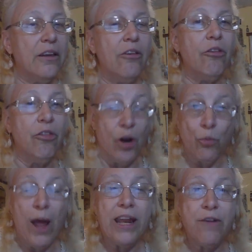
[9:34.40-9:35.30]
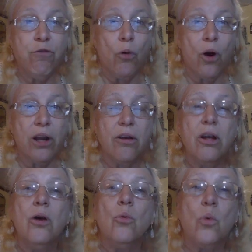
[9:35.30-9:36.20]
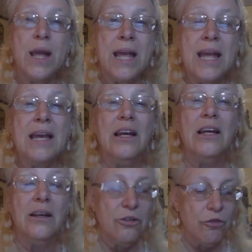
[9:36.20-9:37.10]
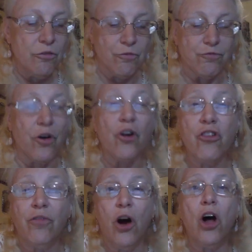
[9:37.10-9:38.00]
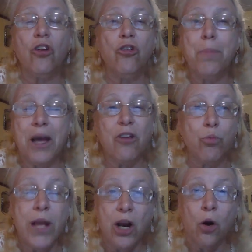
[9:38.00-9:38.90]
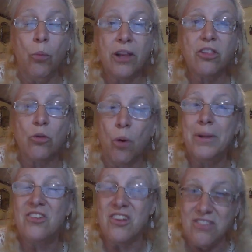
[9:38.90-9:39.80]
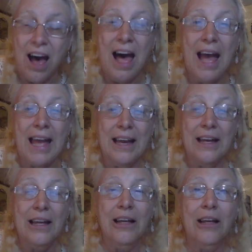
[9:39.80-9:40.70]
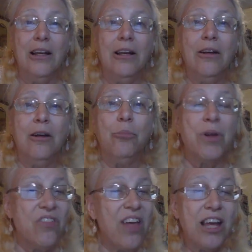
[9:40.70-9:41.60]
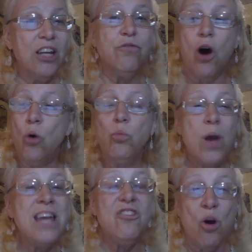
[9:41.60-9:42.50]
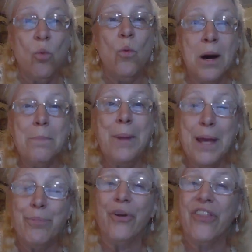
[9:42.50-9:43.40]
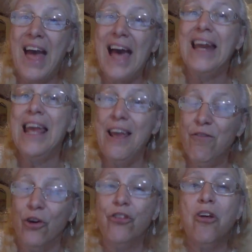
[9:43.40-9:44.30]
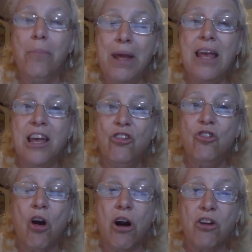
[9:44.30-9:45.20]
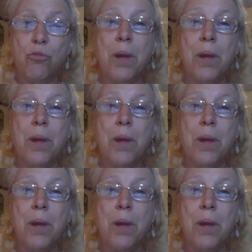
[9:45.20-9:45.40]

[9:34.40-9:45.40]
They're ready for it. We, first of all, just because we don't want the woman to die, but second of all, we don't want people that evil to be in charge.